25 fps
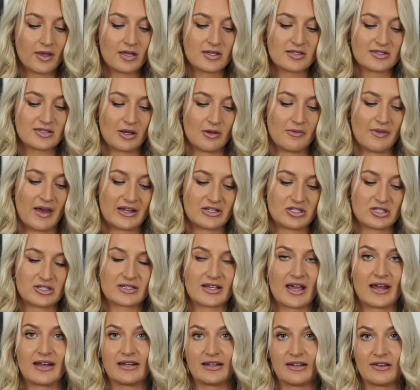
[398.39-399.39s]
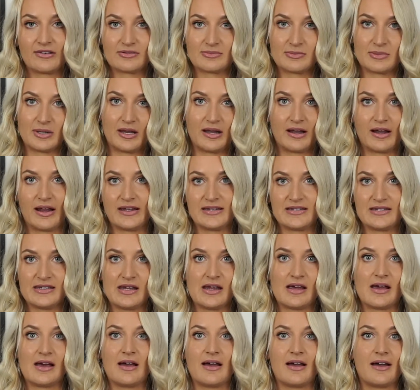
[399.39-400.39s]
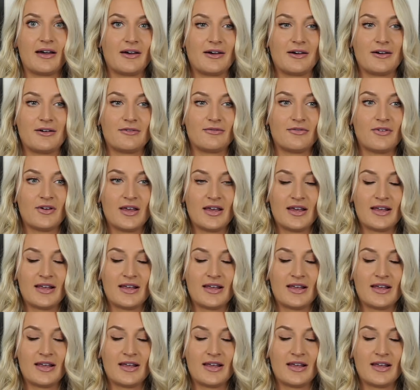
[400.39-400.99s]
So that just kind of gives me an idea of